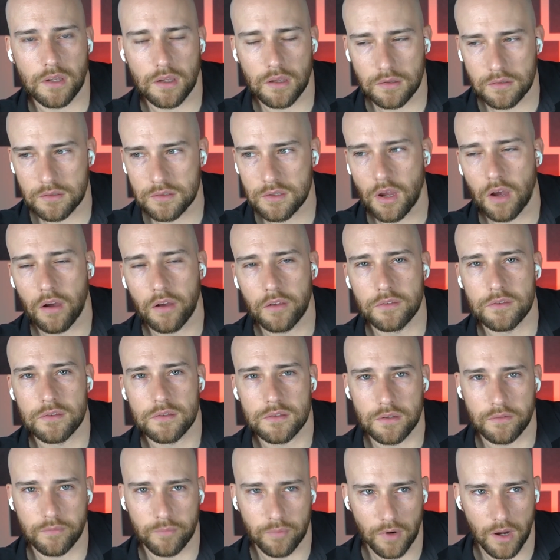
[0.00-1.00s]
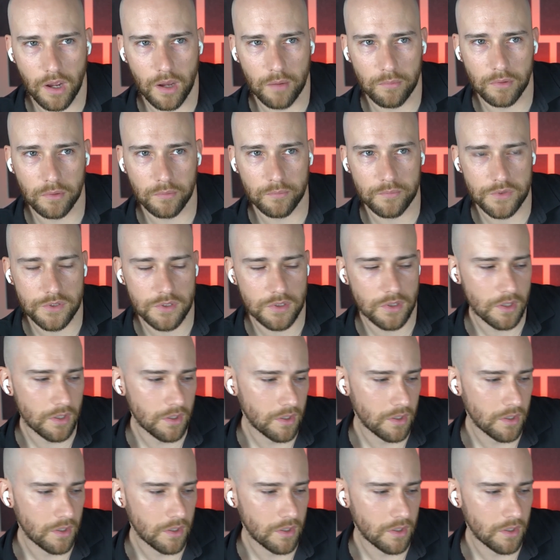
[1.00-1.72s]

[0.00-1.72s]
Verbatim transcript: had tons of problems.